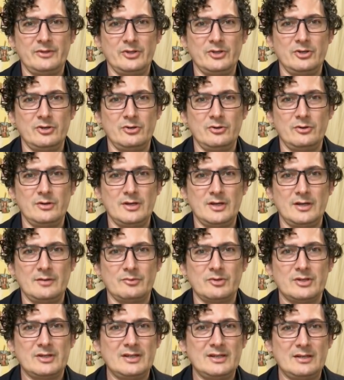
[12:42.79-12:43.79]
flu
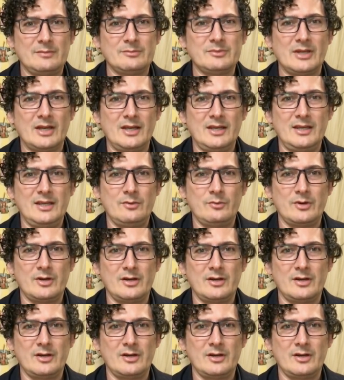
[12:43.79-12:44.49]
um, could end up dying.